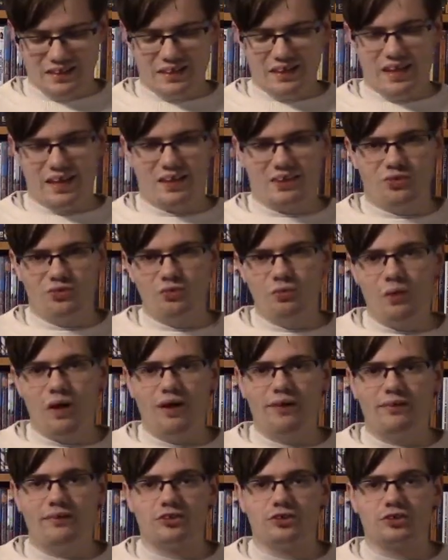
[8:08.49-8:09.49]
And
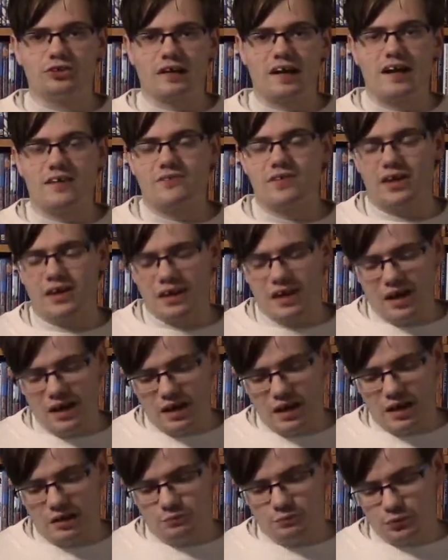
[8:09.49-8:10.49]
while they're driving
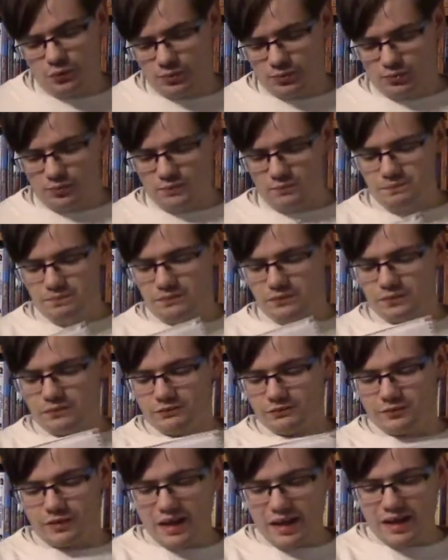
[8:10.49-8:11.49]
up,
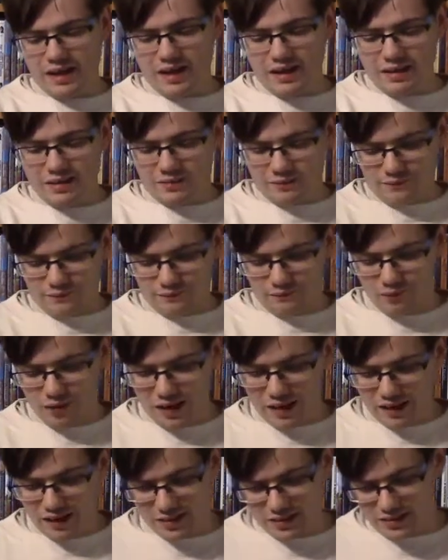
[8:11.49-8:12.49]
Ray
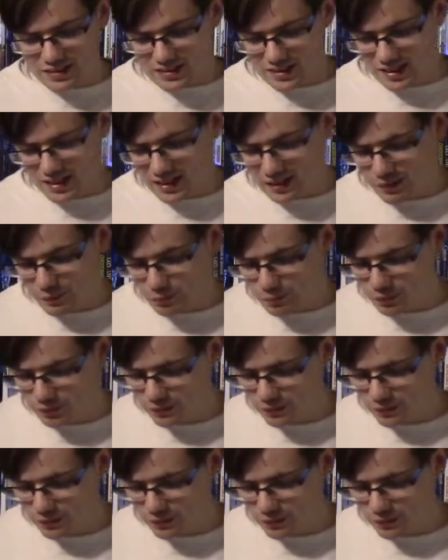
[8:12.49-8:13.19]
winds up,